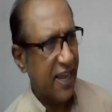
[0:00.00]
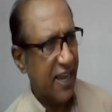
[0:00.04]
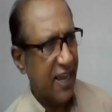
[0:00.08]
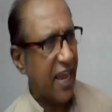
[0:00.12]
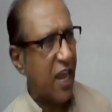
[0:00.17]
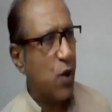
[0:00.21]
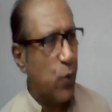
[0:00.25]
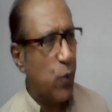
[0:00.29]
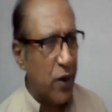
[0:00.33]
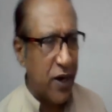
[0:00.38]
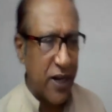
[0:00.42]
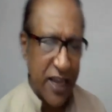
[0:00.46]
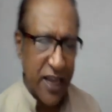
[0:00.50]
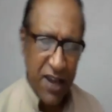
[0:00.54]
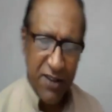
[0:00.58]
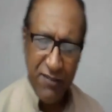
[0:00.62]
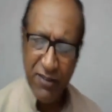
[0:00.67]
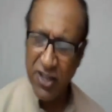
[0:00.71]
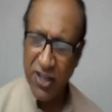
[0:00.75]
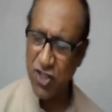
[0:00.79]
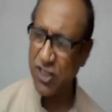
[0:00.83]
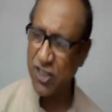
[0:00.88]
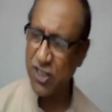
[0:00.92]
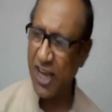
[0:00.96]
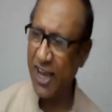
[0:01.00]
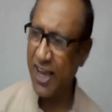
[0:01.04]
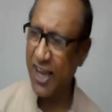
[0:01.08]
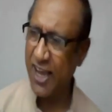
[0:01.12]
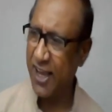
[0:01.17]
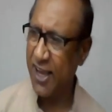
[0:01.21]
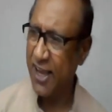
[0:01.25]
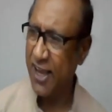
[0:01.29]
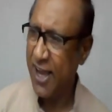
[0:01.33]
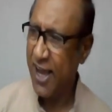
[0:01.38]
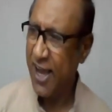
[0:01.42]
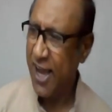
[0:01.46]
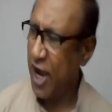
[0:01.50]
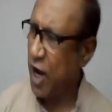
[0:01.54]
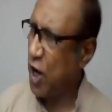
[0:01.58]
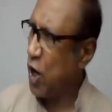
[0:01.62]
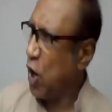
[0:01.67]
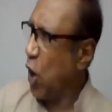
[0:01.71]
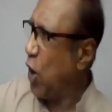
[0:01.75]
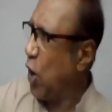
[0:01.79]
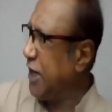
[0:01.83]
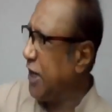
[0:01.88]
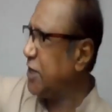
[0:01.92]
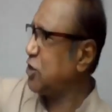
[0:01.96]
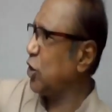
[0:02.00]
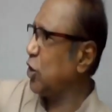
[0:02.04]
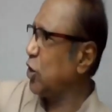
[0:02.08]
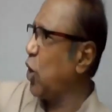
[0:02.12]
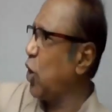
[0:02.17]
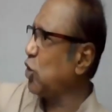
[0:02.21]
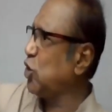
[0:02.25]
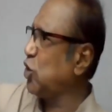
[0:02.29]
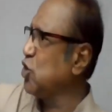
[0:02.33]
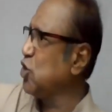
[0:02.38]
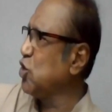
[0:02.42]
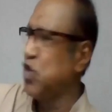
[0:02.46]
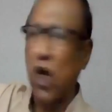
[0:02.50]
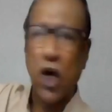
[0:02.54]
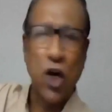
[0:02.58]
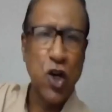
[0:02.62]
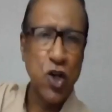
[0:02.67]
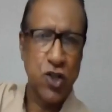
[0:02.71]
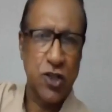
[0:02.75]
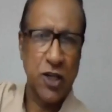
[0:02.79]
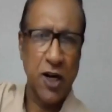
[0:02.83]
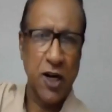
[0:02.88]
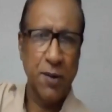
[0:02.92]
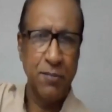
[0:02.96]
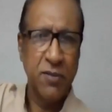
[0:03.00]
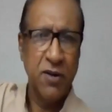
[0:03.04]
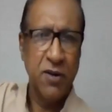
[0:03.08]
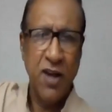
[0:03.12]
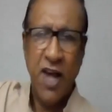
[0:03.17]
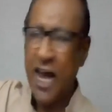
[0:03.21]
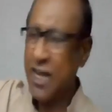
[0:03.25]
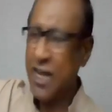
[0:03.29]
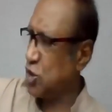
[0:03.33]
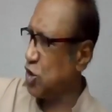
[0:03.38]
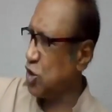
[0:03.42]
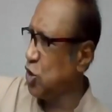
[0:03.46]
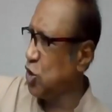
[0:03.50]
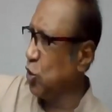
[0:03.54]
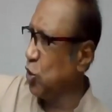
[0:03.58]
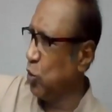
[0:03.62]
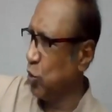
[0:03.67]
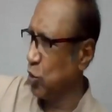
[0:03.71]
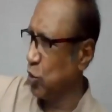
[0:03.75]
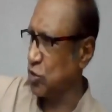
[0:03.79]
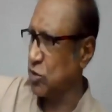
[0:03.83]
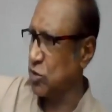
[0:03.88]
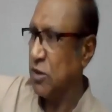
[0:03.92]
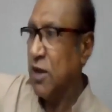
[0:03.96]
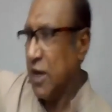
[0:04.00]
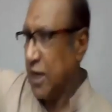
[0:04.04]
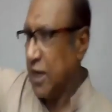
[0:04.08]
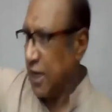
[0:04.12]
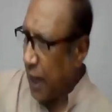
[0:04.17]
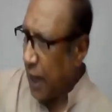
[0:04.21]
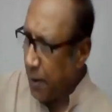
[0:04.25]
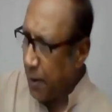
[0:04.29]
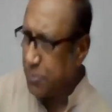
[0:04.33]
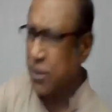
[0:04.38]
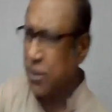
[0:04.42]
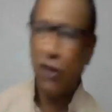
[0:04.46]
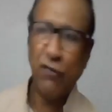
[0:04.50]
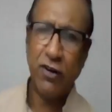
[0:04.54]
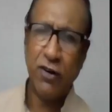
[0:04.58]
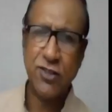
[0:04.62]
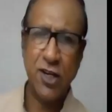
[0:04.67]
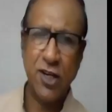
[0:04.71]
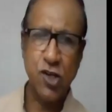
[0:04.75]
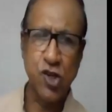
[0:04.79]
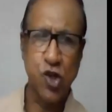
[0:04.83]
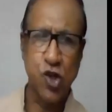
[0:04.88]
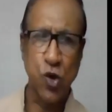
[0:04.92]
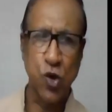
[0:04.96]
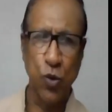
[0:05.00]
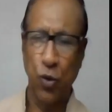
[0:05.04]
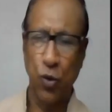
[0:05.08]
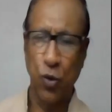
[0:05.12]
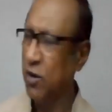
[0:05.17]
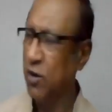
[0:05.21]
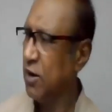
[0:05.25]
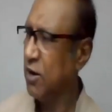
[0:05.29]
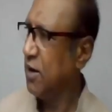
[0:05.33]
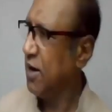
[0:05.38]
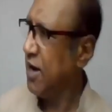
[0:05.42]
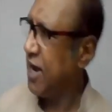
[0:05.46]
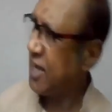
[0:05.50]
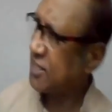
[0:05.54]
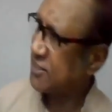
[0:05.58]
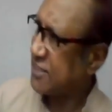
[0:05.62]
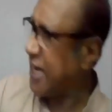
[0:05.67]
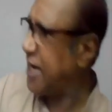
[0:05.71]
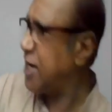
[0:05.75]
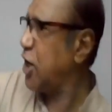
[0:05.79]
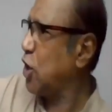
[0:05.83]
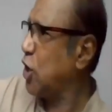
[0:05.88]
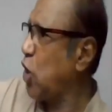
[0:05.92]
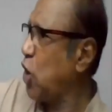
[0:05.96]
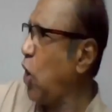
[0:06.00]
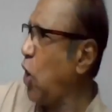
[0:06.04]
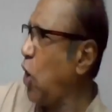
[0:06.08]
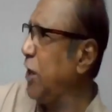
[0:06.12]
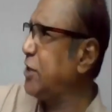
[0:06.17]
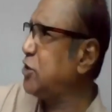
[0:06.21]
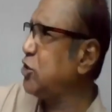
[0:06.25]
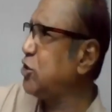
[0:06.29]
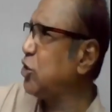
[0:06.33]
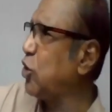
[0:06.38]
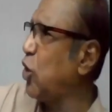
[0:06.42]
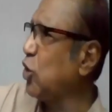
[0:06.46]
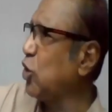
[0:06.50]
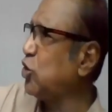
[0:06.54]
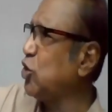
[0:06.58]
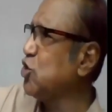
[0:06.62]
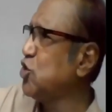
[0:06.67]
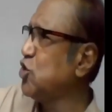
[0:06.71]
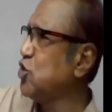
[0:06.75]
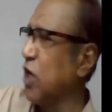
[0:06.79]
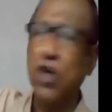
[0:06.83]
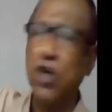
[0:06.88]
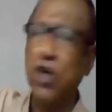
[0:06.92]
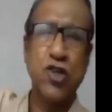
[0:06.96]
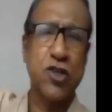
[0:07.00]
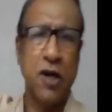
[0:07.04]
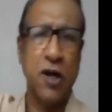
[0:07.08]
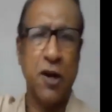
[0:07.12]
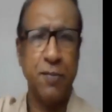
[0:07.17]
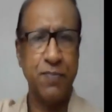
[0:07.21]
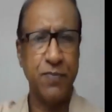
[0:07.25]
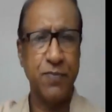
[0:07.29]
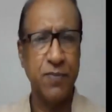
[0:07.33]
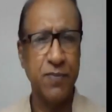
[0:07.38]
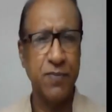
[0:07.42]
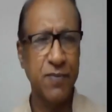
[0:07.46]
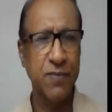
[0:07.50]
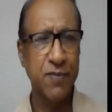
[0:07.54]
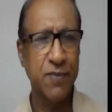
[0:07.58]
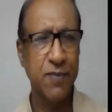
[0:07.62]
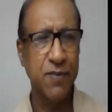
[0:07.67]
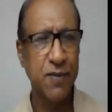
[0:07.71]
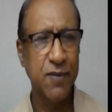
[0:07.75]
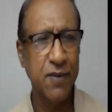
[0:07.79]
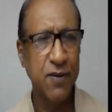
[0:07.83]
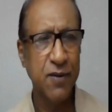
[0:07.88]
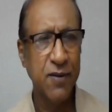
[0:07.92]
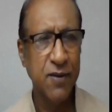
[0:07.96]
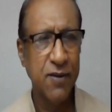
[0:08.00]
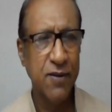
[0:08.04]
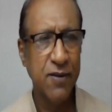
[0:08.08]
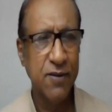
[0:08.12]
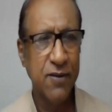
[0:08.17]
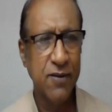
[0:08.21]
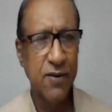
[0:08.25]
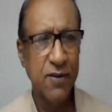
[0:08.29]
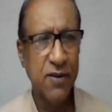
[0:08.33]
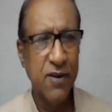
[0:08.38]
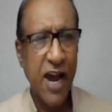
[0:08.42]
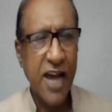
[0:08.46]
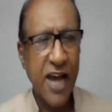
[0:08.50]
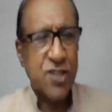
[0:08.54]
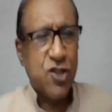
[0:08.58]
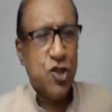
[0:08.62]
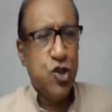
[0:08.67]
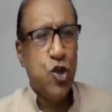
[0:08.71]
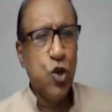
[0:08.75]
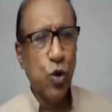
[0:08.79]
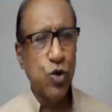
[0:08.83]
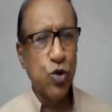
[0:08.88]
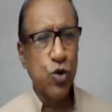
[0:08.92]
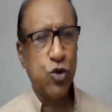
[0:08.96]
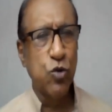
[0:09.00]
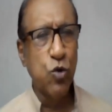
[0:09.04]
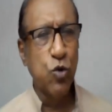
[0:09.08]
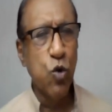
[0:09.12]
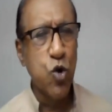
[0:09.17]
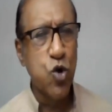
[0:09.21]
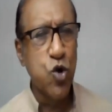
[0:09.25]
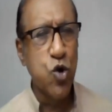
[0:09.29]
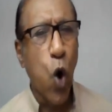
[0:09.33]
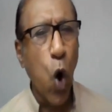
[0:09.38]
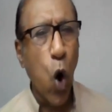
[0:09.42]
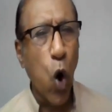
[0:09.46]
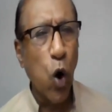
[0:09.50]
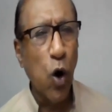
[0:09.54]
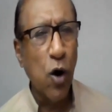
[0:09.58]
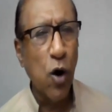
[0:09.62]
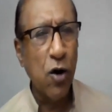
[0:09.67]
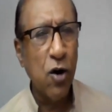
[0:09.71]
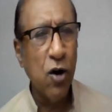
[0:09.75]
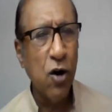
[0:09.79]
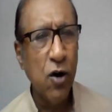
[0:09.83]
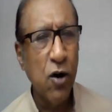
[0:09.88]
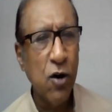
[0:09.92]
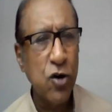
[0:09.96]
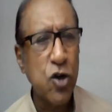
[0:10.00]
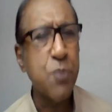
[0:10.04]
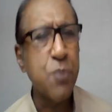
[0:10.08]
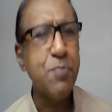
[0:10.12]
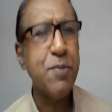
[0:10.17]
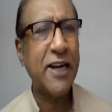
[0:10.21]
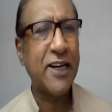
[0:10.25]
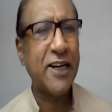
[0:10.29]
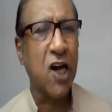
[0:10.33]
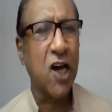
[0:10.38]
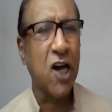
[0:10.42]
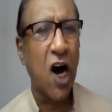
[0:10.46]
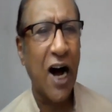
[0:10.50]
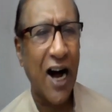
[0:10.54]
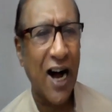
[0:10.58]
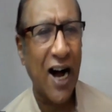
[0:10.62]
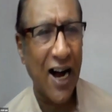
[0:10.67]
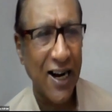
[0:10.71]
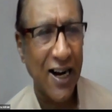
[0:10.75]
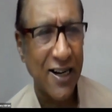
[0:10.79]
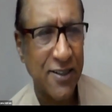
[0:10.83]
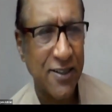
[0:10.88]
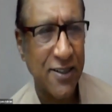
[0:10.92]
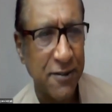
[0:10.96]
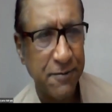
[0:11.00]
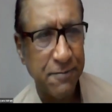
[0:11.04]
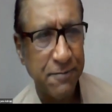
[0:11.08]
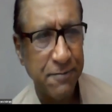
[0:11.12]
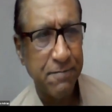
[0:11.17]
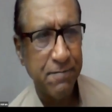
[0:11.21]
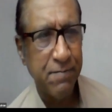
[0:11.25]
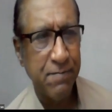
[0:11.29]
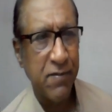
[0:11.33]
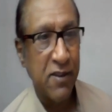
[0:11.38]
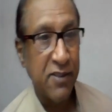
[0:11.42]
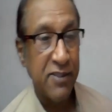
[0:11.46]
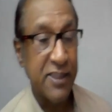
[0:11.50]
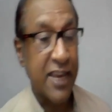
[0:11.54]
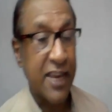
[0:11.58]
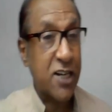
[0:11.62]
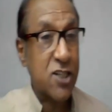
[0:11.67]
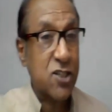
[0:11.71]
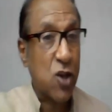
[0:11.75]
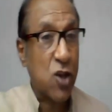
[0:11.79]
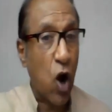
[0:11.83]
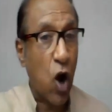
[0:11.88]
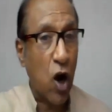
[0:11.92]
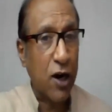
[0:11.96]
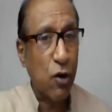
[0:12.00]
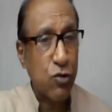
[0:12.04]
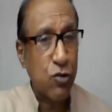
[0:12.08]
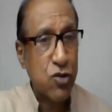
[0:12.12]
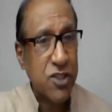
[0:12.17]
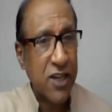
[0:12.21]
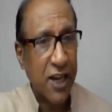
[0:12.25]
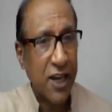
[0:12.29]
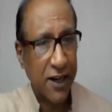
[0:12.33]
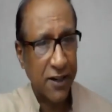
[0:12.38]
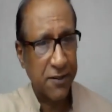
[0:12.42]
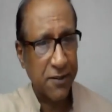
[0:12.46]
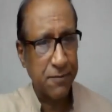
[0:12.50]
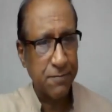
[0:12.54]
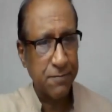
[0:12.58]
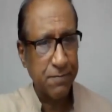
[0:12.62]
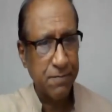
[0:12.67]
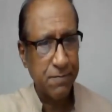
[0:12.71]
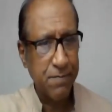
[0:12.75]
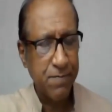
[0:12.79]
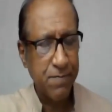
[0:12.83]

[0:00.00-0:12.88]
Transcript: he would even say, you don't need to go to Jerusalem as Jews. He himself was a Jew. He said, you don't need to go to Jerusalem as Jews would go to meet God. That is called outside.